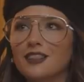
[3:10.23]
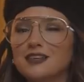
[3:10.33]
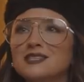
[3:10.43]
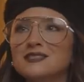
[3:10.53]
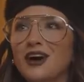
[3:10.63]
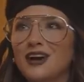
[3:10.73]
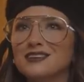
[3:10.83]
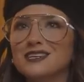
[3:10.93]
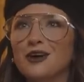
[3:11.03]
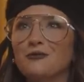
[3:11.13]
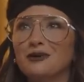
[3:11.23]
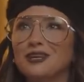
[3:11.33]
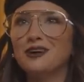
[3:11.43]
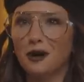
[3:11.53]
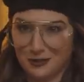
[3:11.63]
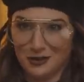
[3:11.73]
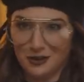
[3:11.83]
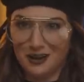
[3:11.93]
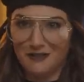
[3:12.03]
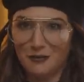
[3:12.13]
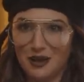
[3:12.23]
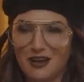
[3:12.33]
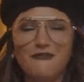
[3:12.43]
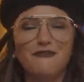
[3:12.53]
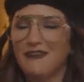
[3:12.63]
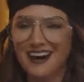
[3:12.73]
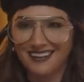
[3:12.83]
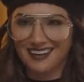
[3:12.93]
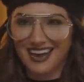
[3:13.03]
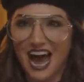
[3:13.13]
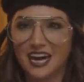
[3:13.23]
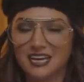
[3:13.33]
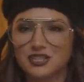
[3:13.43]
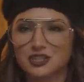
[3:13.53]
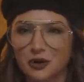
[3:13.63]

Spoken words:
This is honestly a really good opportunity for me. Finally, I get to